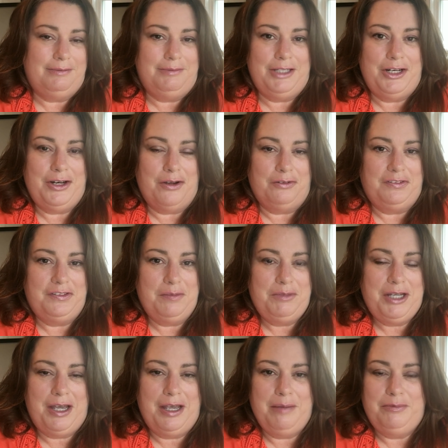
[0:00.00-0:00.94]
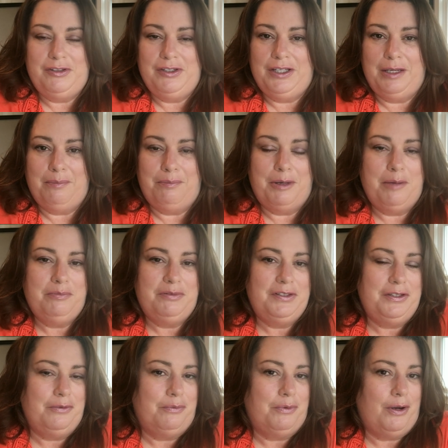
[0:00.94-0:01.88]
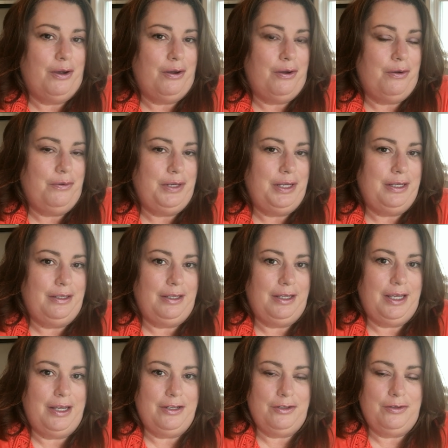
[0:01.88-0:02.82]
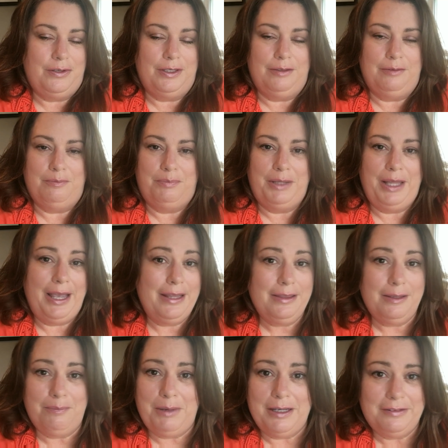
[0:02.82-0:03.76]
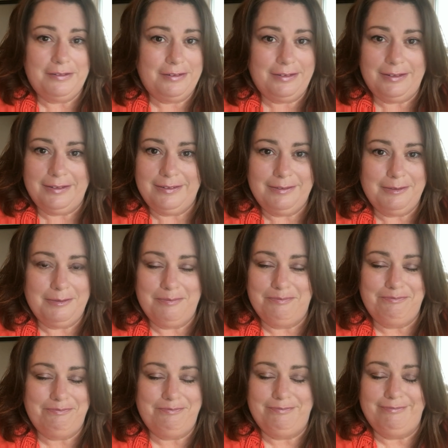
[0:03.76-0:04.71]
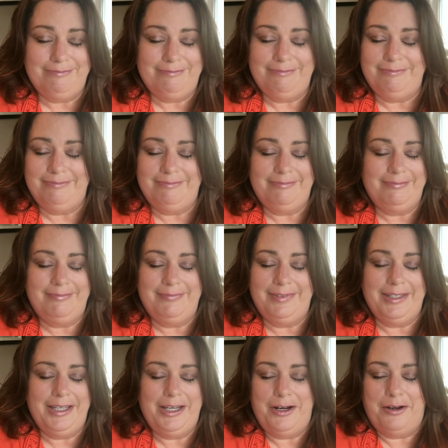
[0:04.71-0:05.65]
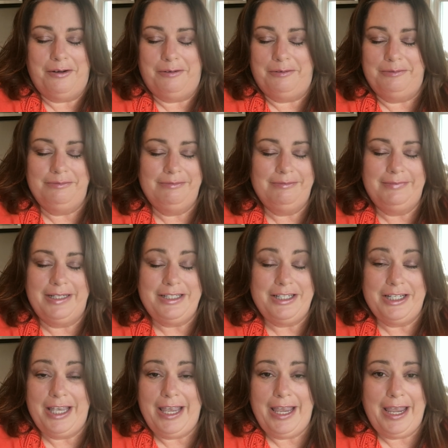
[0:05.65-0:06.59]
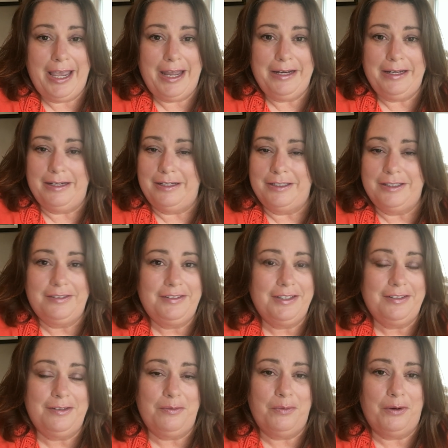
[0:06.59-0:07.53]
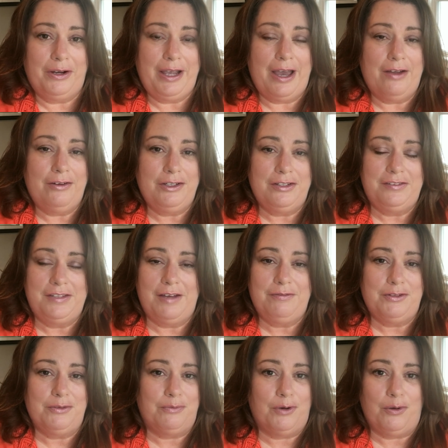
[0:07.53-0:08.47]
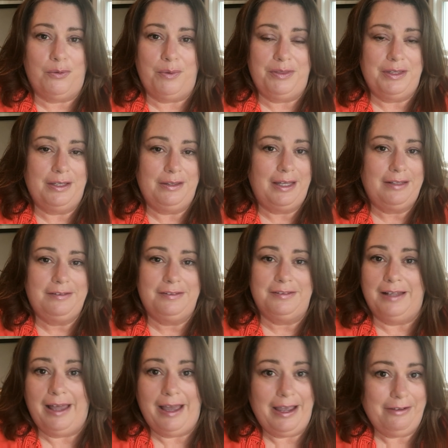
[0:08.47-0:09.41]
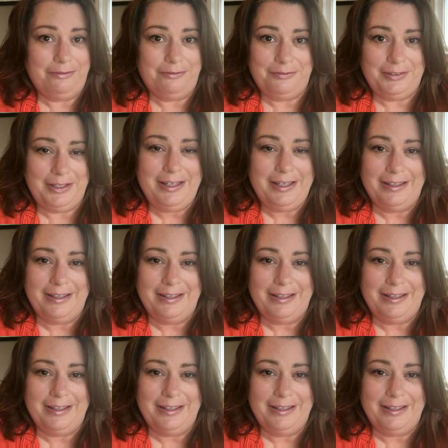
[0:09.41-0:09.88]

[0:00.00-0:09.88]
you know, sometimes you get bumps in the road, and you can plan the best, you know, that you can, and it just doesn't work out, and you just have to roll with it. That's life.